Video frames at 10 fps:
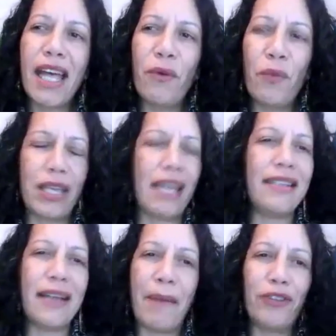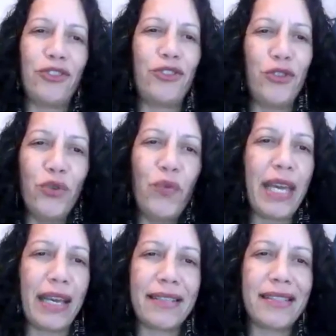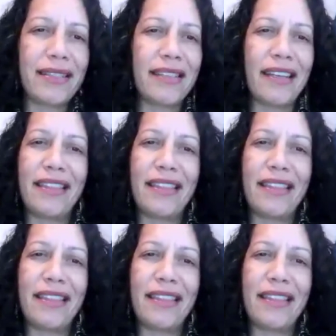within about two weeks uh,